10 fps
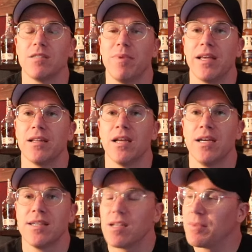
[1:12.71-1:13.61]
It's been
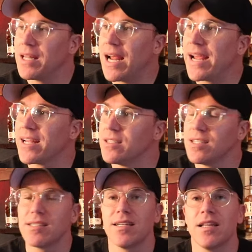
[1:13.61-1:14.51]
something that I
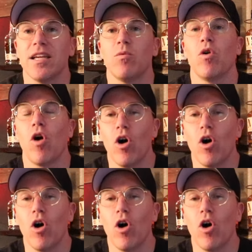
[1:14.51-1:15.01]
consistently will